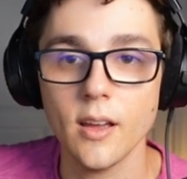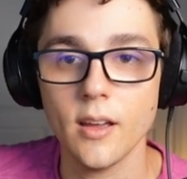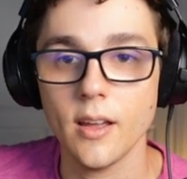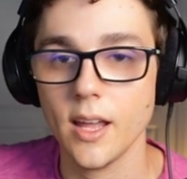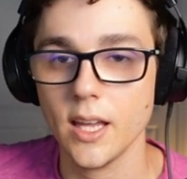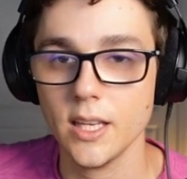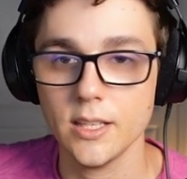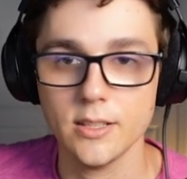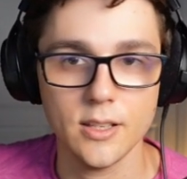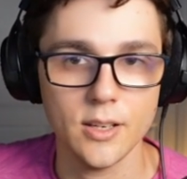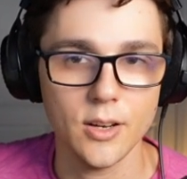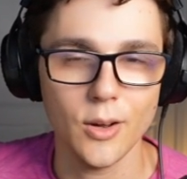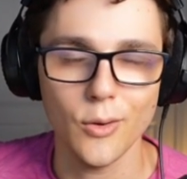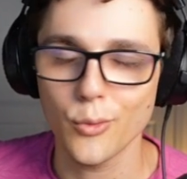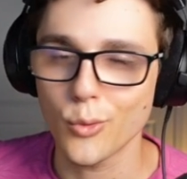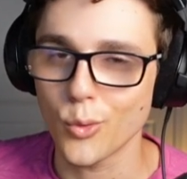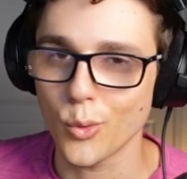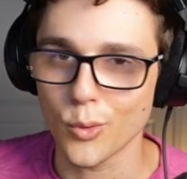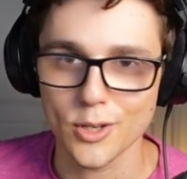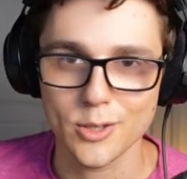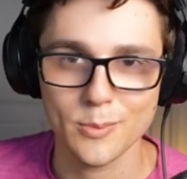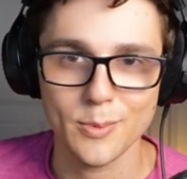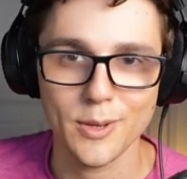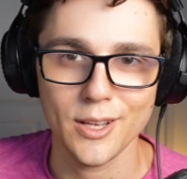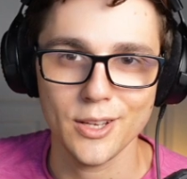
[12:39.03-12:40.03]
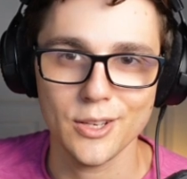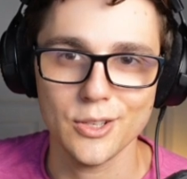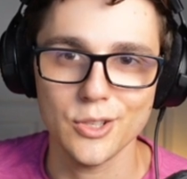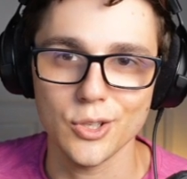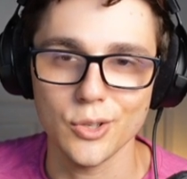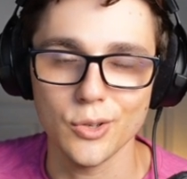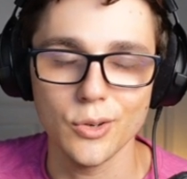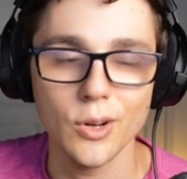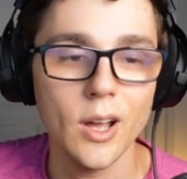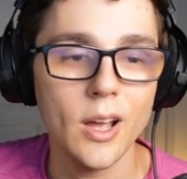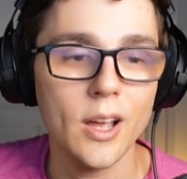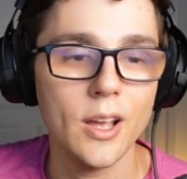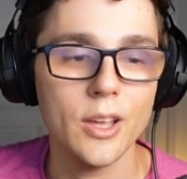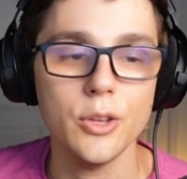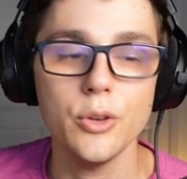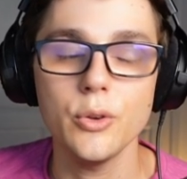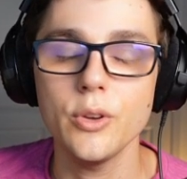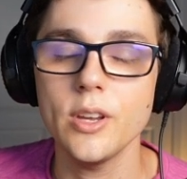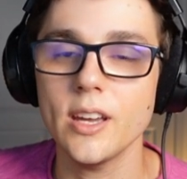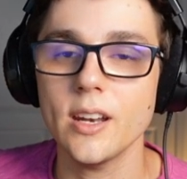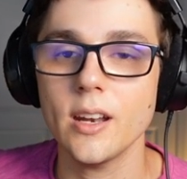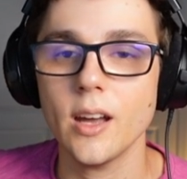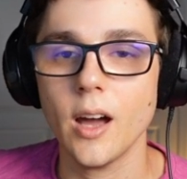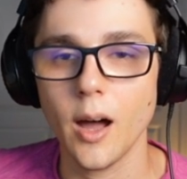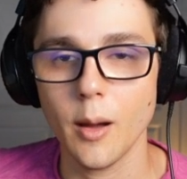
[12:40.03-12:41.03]
and, of course, Pikachu, you
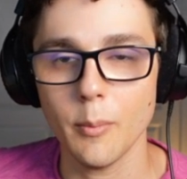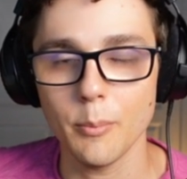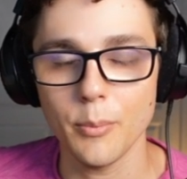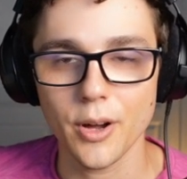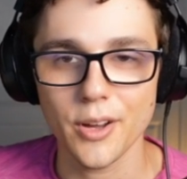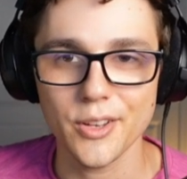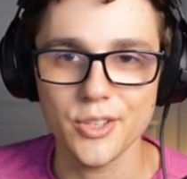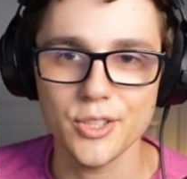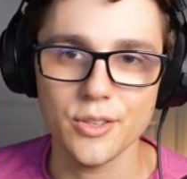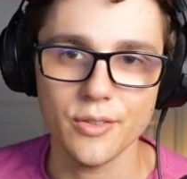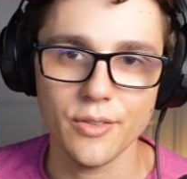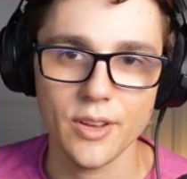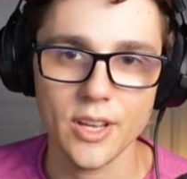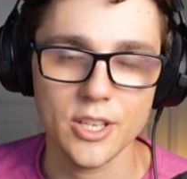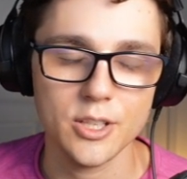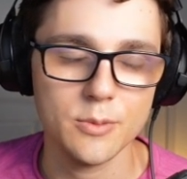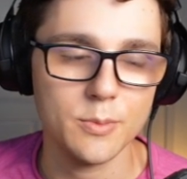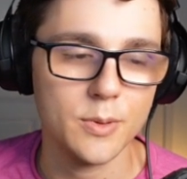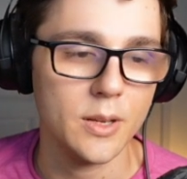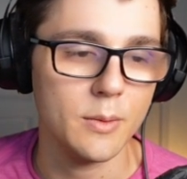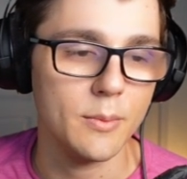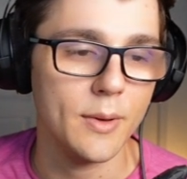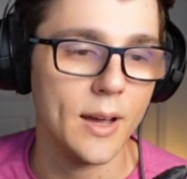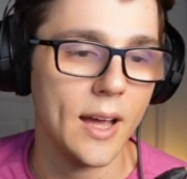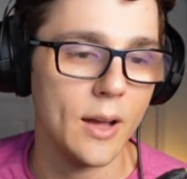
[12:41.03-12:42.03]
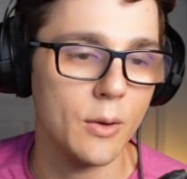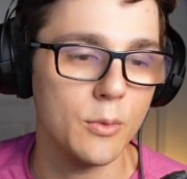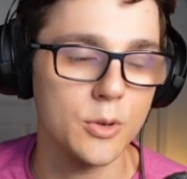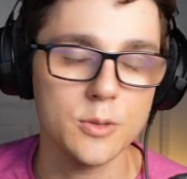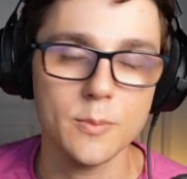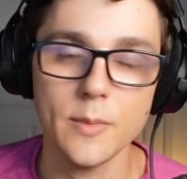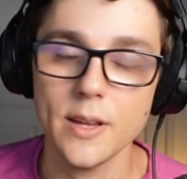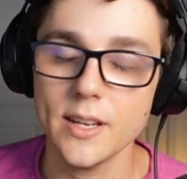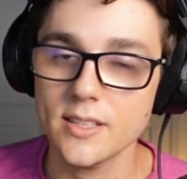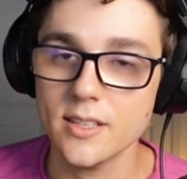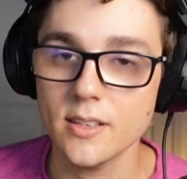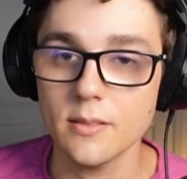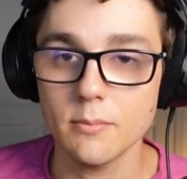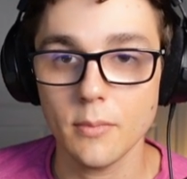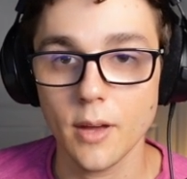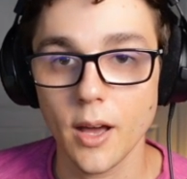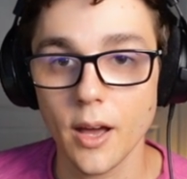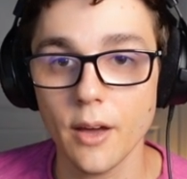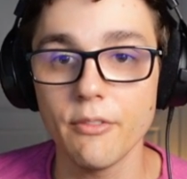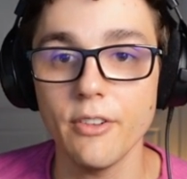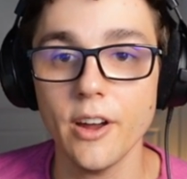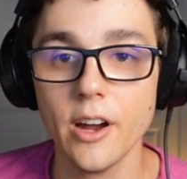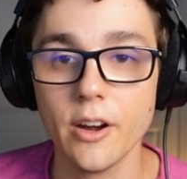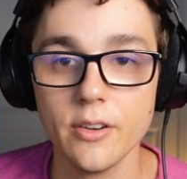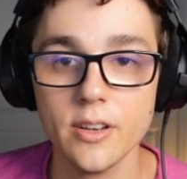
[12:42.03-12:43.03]
get a bunch of HP back, which makes it
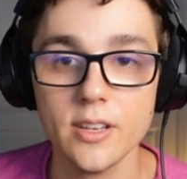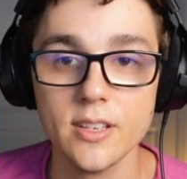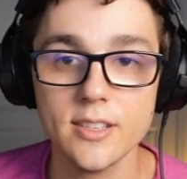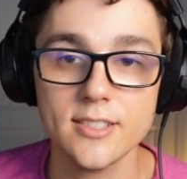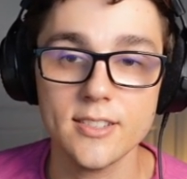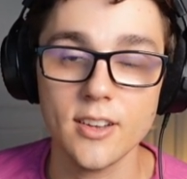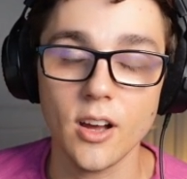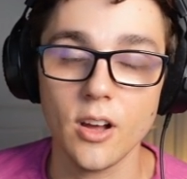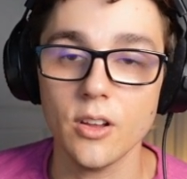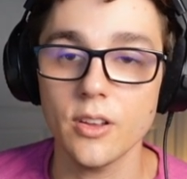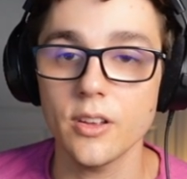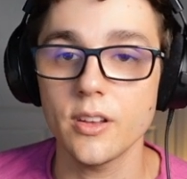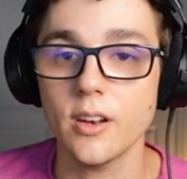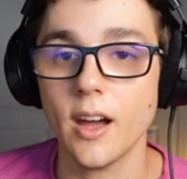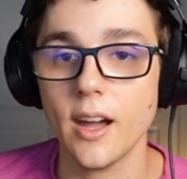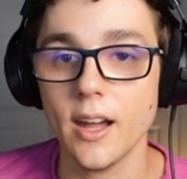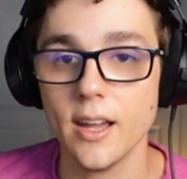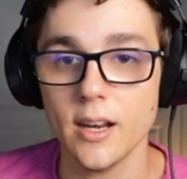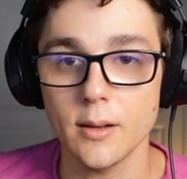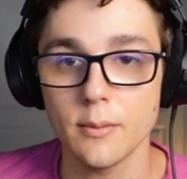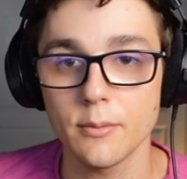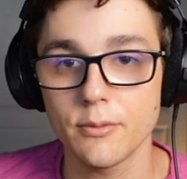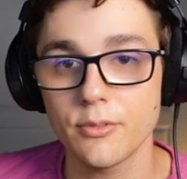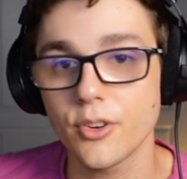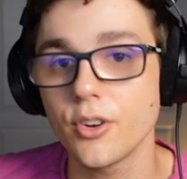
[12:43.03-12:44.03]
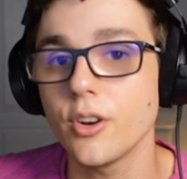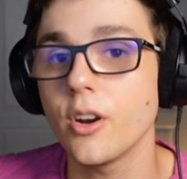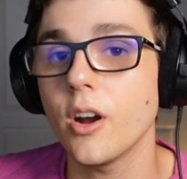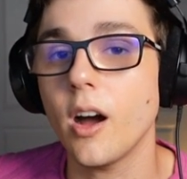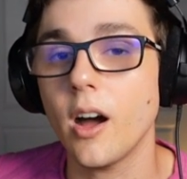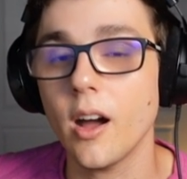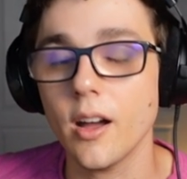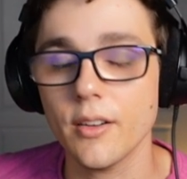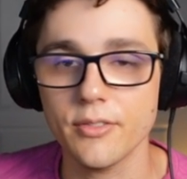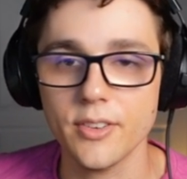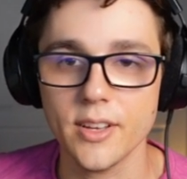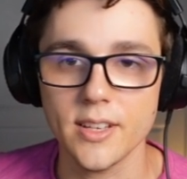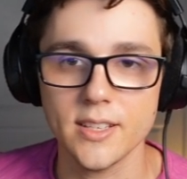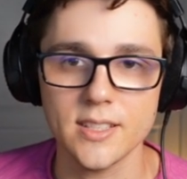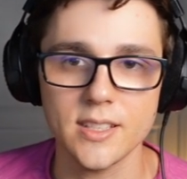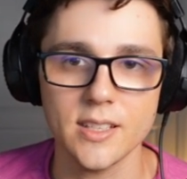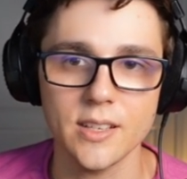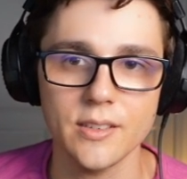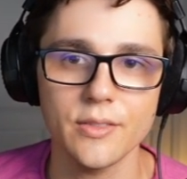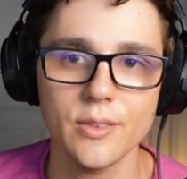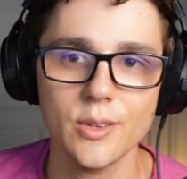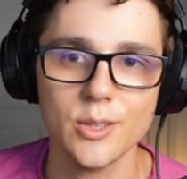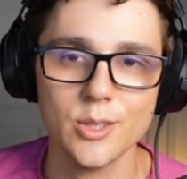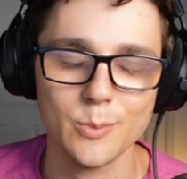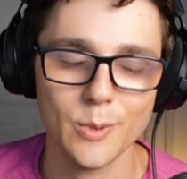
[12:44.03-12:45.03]
a very solid item for
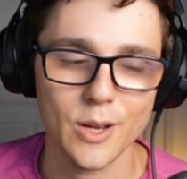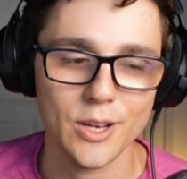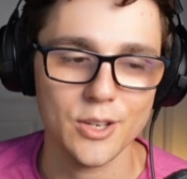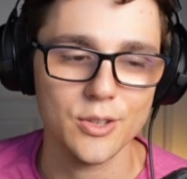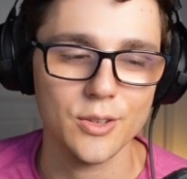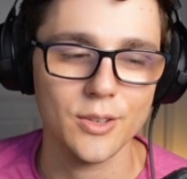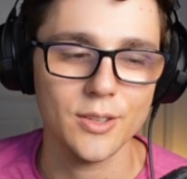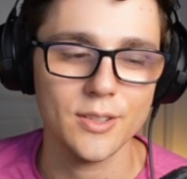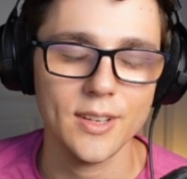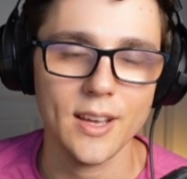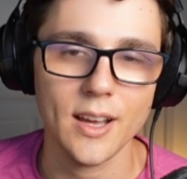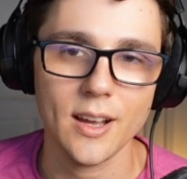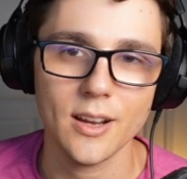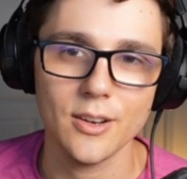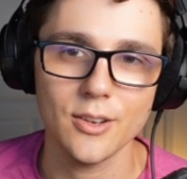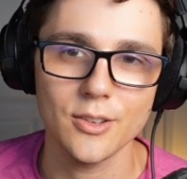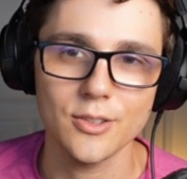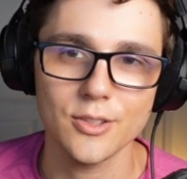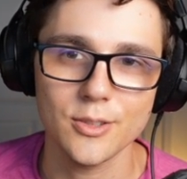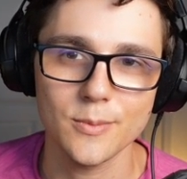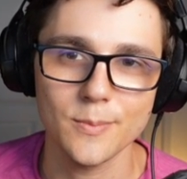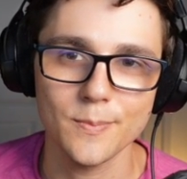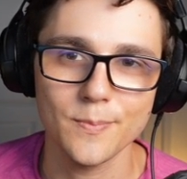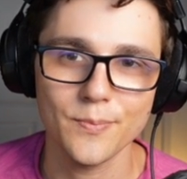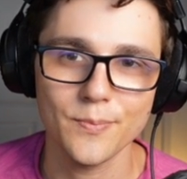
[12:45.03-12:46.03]
offensive special attackers.